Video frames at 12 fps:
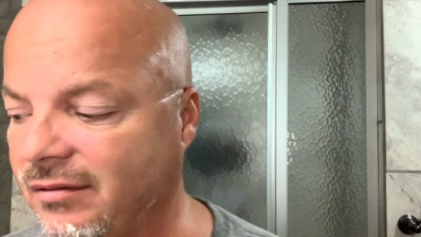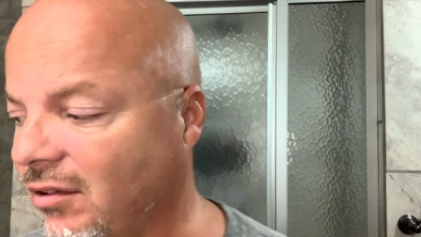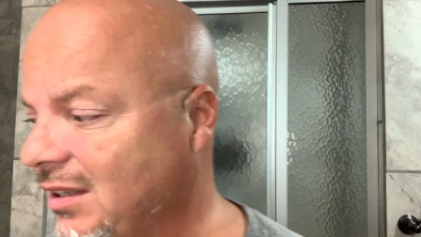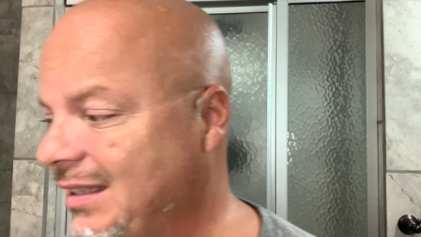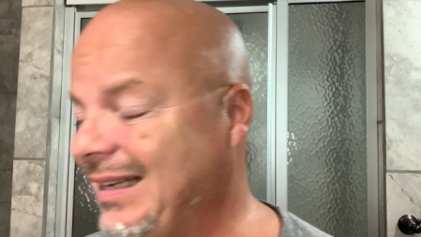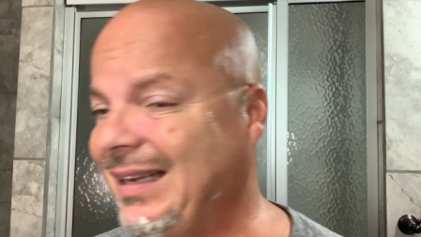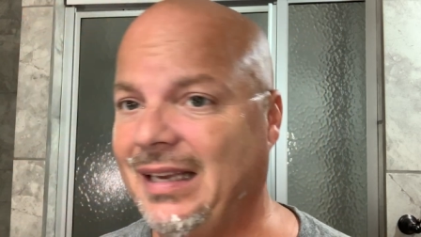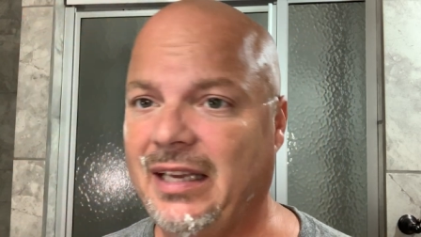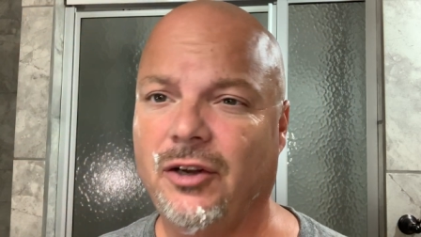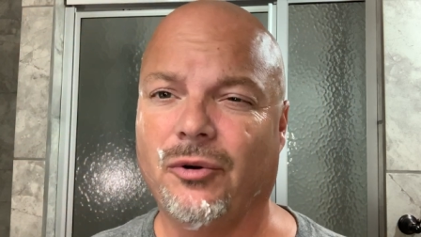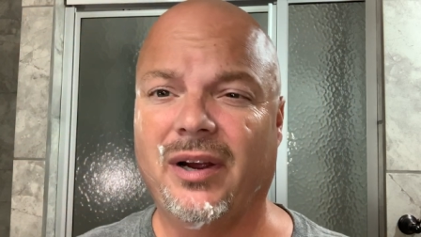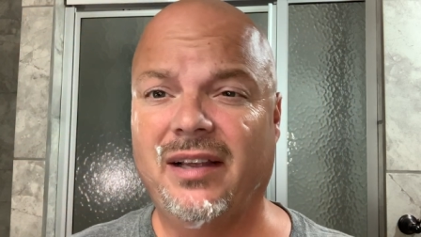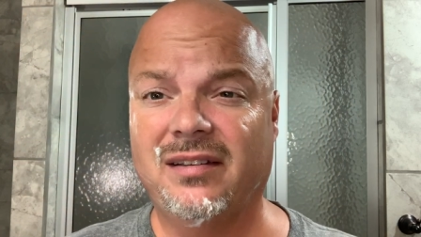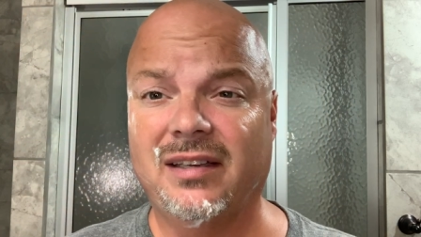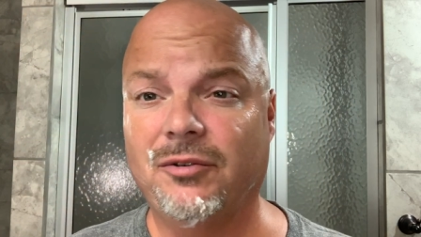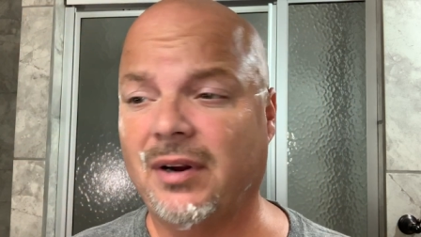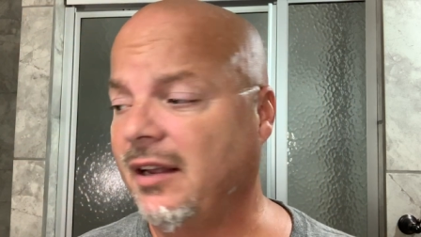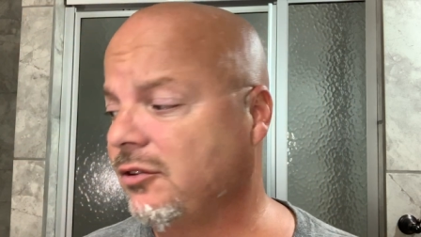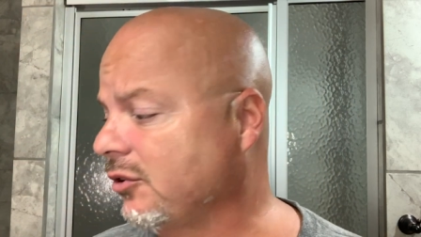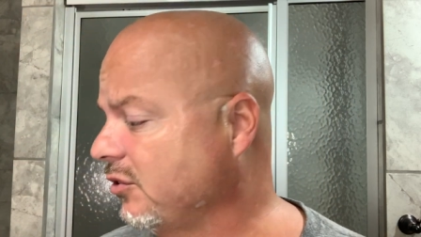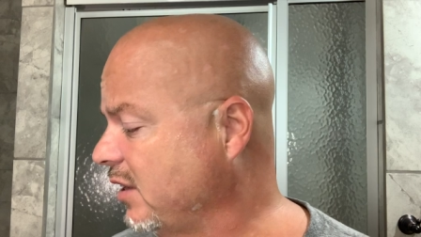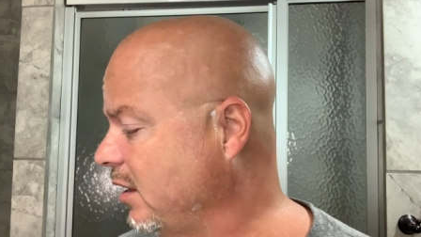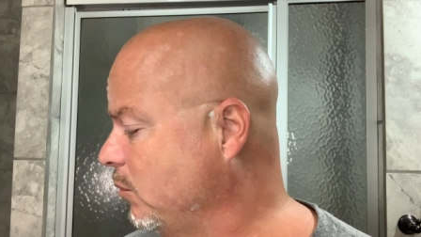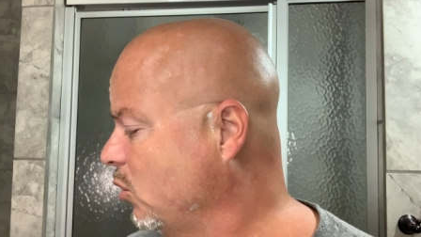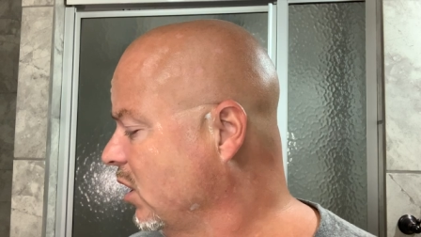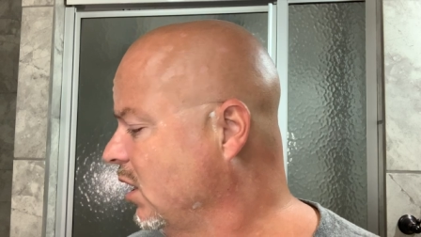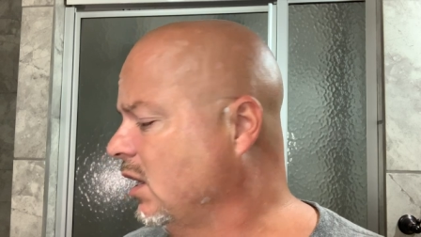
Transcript: on D E or S E razors anymore.